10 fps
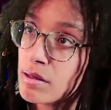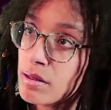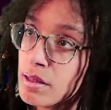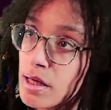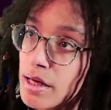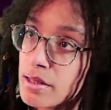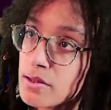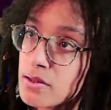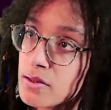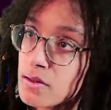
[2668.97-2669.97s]

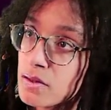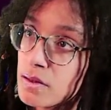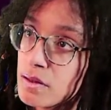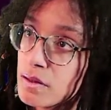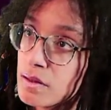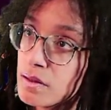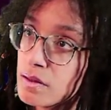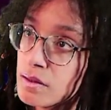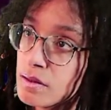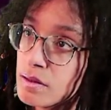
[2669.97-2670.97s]
Nice.
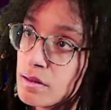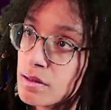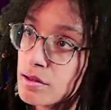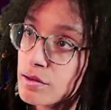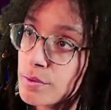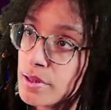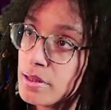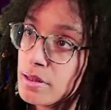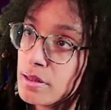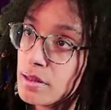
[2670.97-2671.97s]

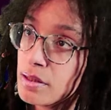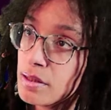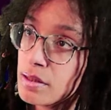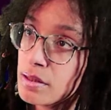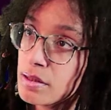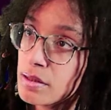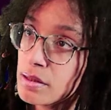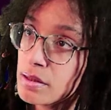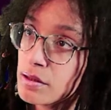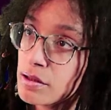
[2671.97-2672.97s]
Sweet.
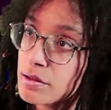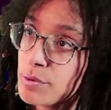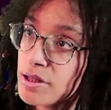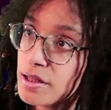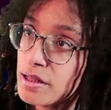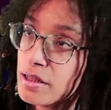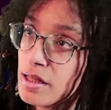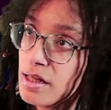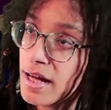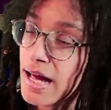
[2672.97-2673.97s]
Looks pretty good.
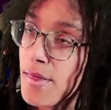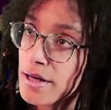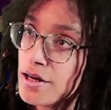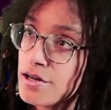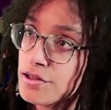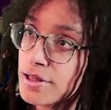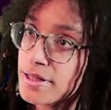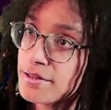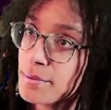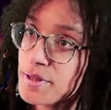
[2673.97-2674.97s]
How'd that cursor
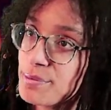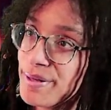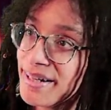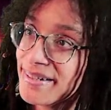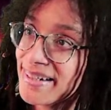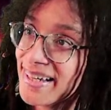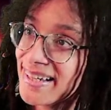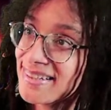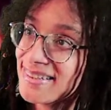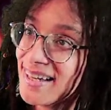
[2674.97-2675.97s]
get so much bigger again?